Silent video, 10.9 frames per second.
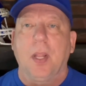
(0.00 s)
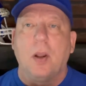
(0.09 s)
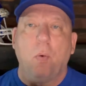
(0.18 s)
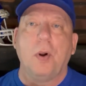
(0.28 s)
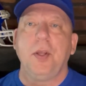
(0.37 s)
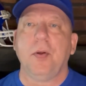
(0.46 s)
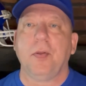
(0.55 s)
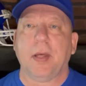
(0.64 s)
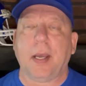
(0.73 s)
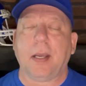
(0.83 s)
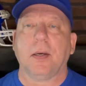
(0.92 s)
What do you
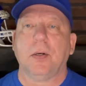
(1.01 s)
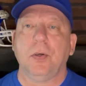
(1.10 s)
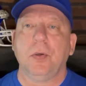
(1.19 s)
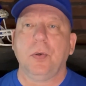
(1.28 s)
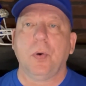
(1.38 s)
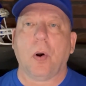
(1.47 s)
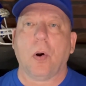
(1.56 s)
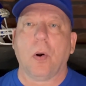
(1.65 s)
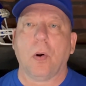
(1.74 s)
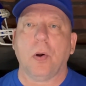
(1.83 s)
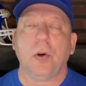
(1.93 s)
think? Who
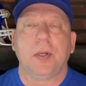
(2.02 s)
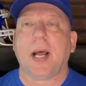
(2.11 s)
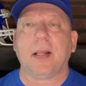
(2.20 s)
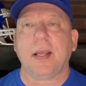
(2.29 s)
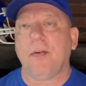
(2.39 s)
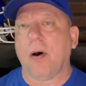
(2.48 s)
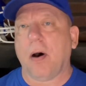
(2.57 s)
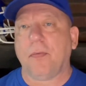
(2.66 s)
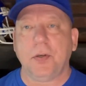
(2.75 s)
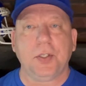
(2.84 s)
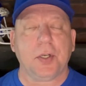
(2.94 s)
did I leave off?
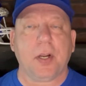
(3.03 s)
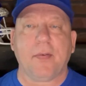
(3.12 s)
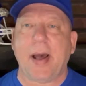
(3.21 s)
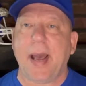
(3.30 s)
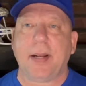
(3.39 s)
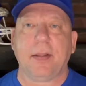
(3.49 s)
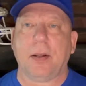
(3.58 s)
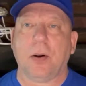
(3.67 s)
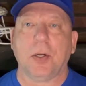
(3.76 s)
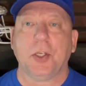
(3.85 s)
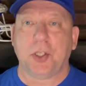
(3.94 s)
Who should I have had in
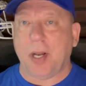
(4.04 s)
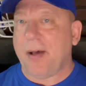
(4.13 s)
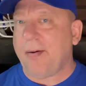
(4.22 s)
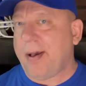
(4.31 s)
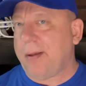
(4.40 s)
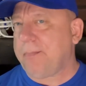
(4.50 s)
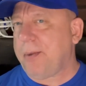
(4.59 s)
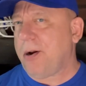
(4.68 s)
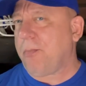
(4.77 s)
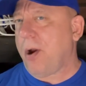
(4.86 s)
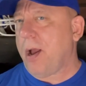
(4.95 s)
there? Should I have had
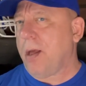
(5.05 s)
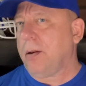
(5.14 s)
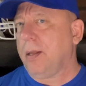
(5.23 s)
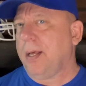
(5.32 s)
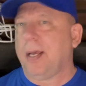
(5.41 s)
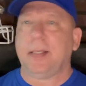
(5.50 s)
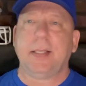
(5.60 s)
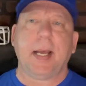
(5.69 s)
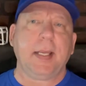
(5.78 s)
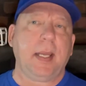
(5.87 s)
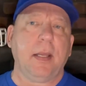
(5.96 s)
Barry Brown and
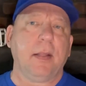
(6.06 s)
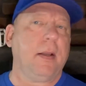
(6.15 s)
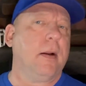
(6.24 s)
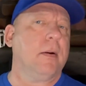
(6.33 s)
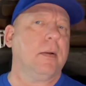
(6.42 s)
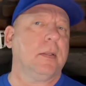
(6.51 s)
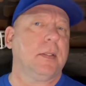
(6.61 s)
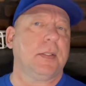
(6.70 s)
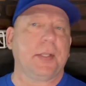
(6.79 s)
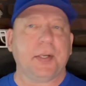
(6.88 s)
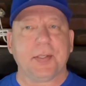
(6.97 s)
Dane Key in there?
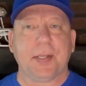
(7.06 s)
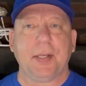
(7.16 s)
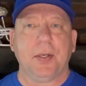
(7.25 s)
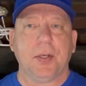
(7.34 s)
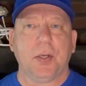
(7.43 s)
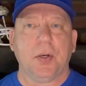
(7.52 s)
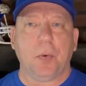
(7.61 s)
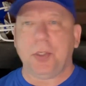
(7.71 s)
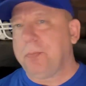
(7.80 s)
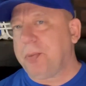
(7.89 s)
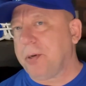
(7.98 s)
Seriously,
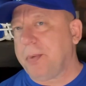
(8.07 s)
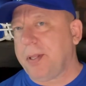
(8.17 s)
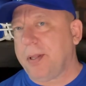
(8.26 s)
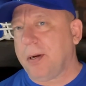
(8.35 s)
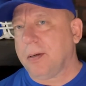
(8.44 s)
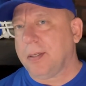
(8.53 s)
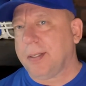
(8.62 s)
would you put them in there?